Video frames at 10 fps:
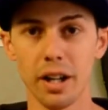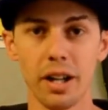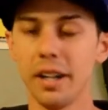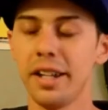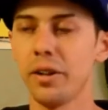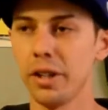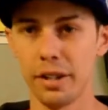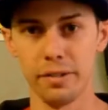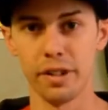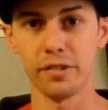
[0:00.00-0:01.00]
a nail
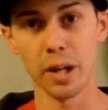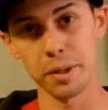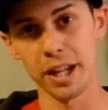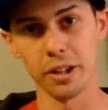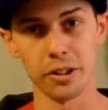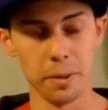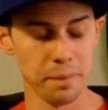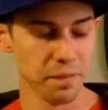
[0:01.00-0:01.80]
gun, a framing nailer.